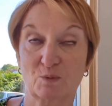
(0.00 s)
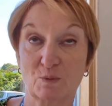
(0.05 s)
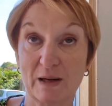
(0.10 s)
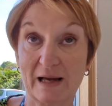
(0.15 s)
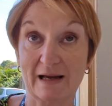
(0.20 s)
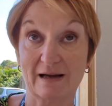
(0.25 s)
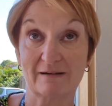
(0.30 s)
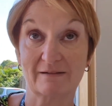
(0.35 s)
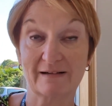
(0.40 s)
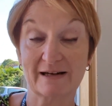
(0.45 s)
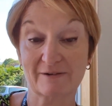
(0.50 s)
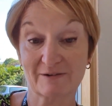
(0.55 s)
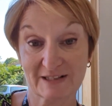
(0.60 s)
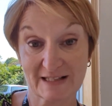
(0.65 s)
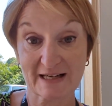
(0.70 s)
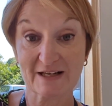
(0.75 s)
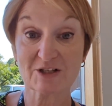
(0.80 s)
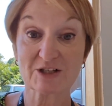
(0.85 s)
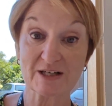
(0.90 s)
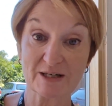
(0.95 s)
Well, it was
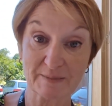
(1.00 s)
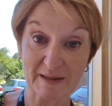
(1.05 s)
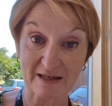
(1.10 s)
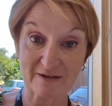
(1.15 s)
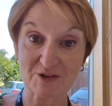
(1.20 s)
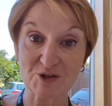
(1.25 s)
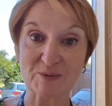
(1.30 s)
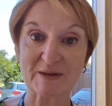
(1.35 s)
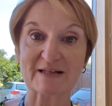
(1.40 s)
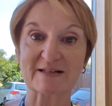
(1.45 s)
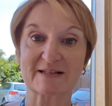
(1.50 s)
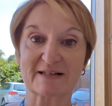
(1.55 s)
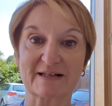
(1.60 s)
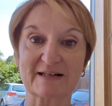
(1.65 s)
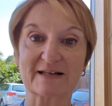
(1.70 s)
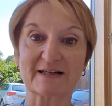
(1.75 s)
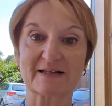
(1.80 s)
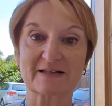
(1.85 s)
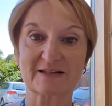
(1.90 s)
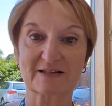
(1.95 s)
actually about 20
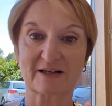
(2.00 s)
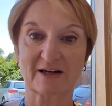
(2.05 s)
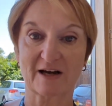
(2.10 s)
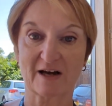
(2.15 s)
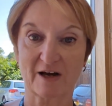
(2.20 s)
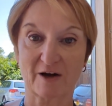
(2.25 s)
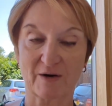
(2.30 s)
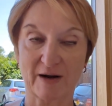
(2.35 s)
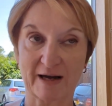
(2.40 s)
years ago,